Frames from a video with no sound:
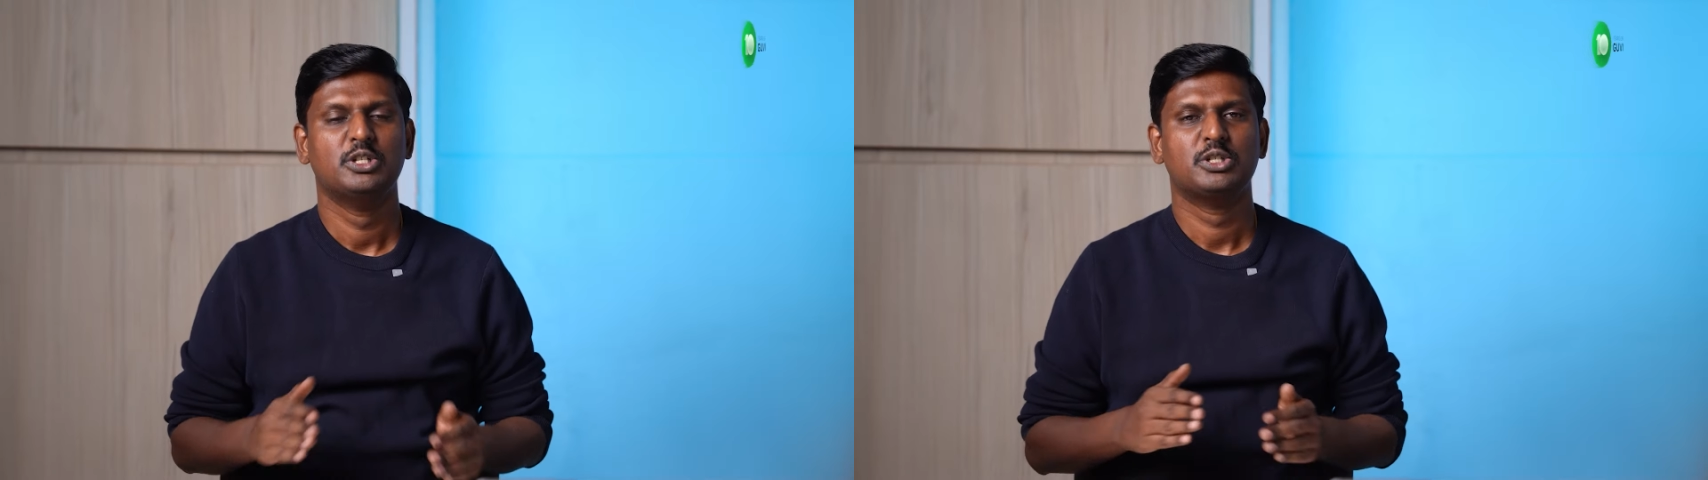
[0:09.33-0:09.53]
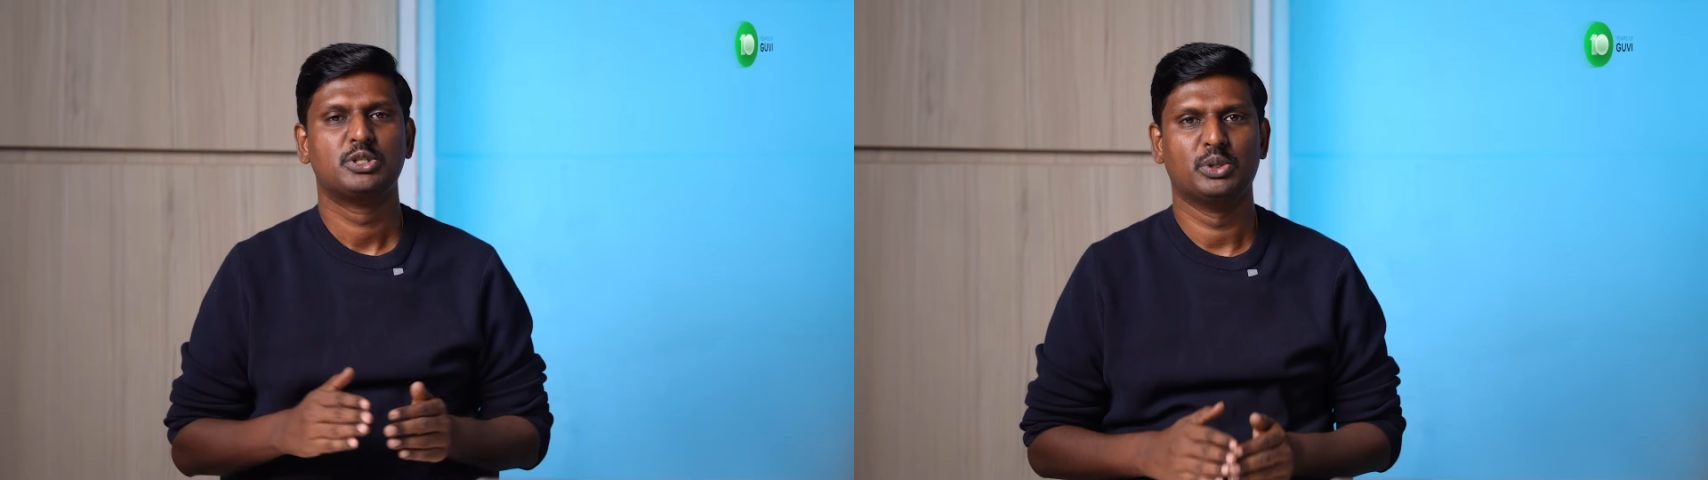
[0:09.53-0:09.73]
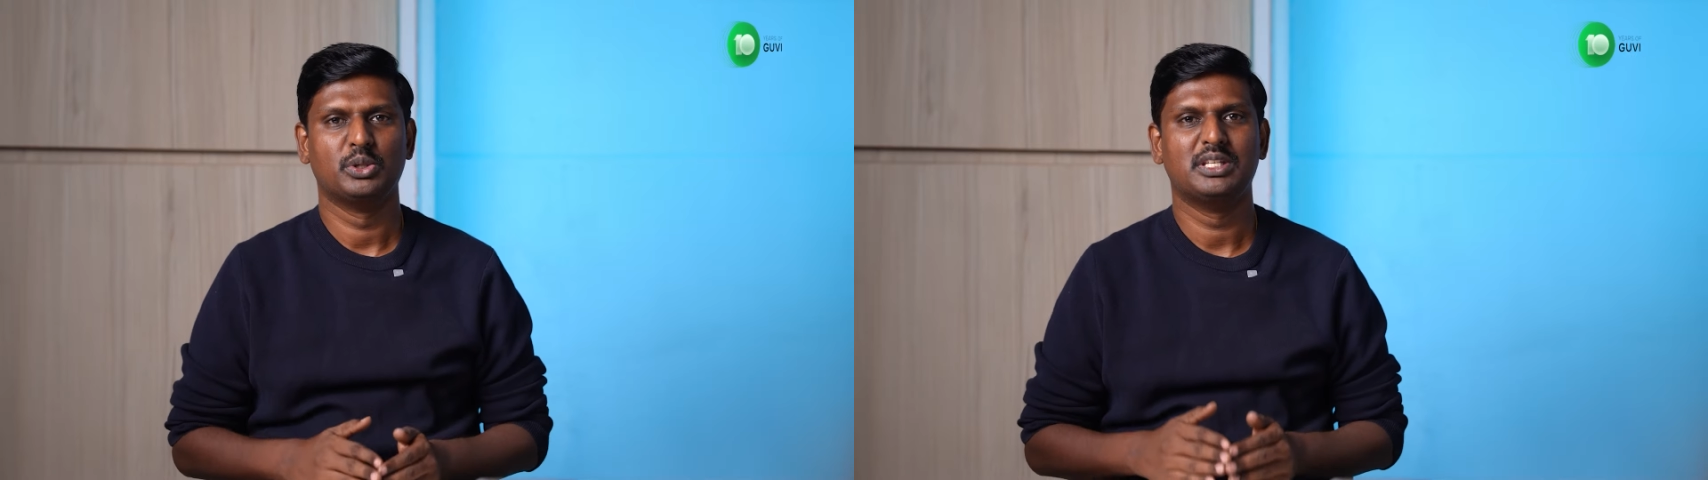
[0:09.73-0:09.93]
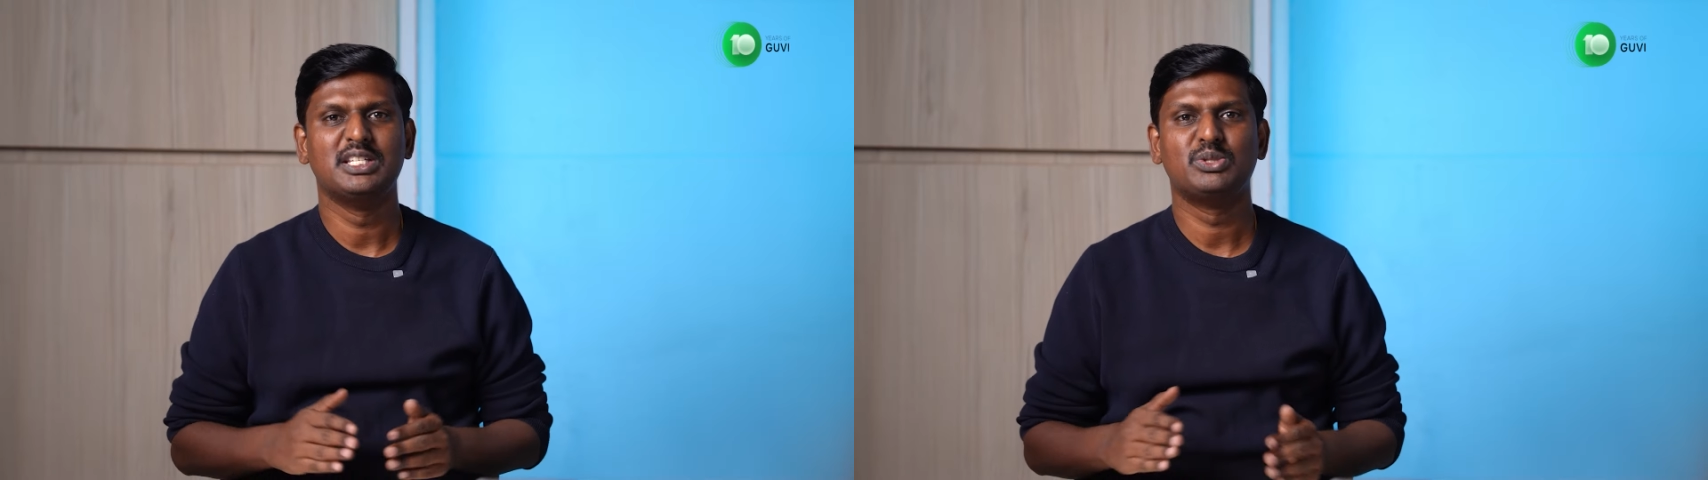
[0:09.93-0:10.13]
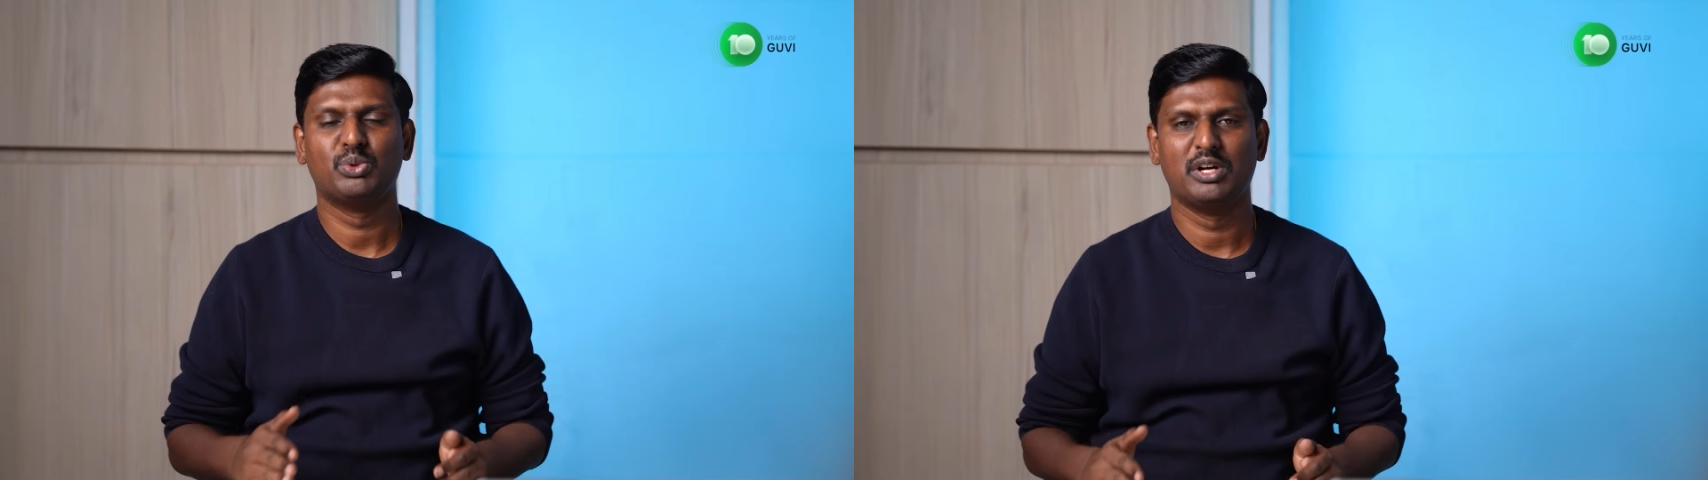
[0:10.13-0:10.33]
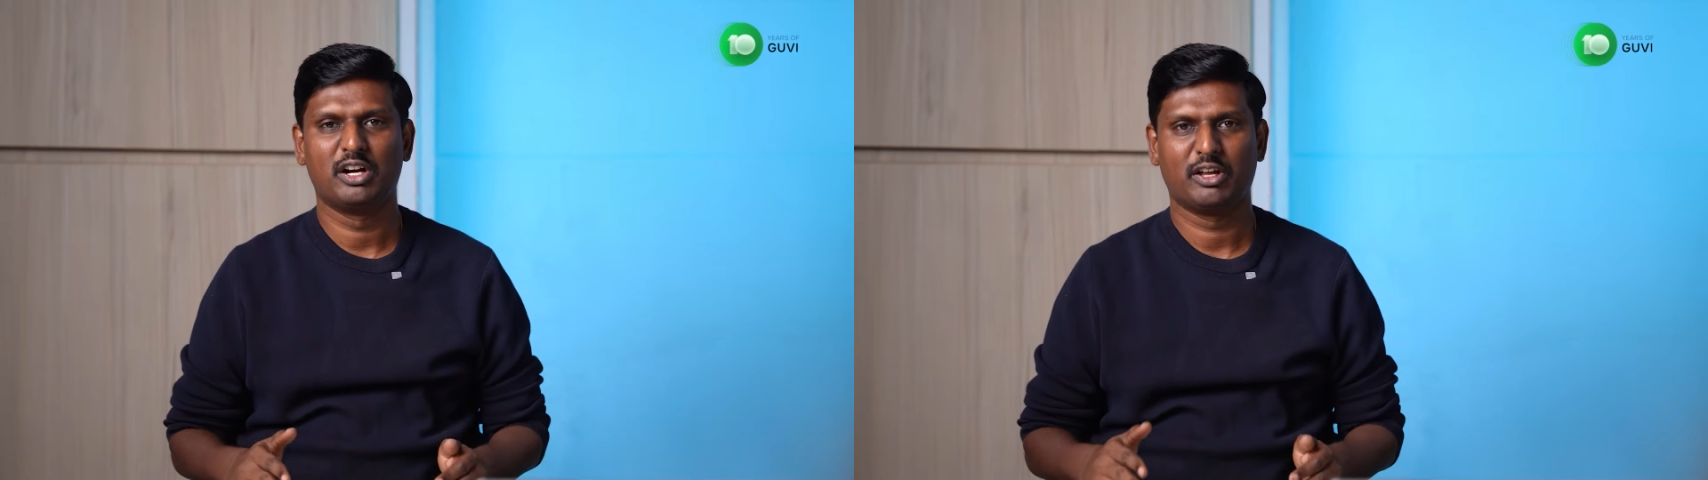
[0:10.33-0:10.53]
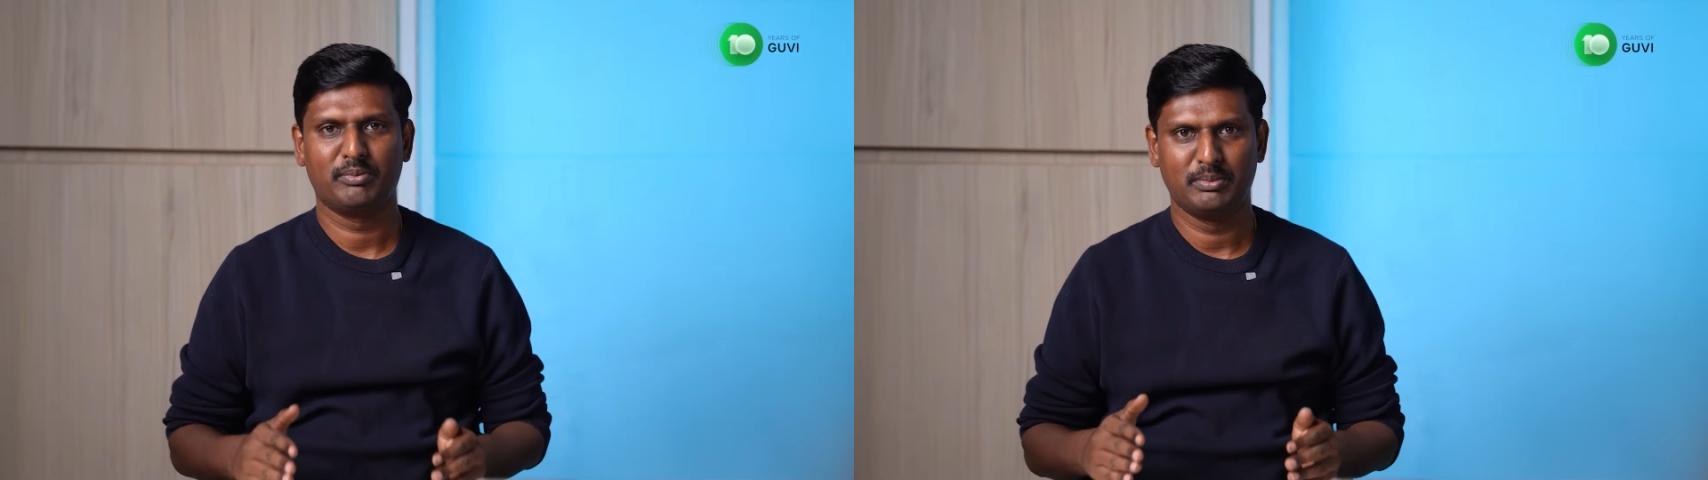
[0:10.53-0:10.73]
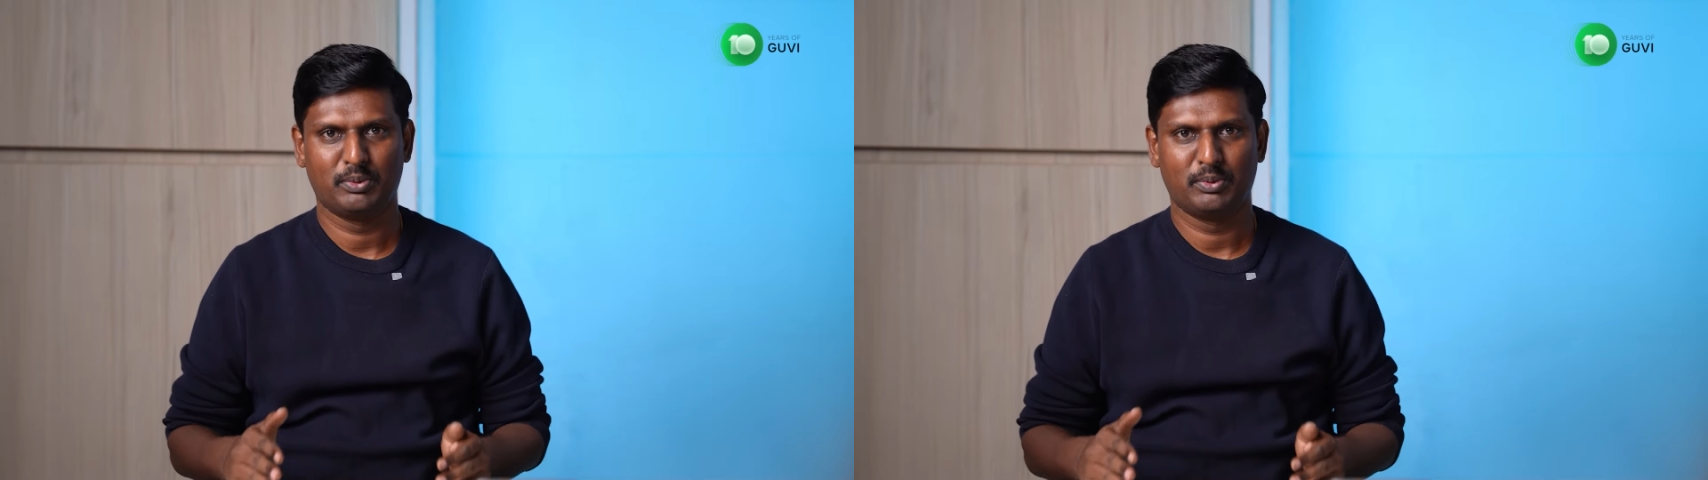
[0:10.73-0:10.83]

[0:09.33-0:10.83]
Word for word: So this would not have been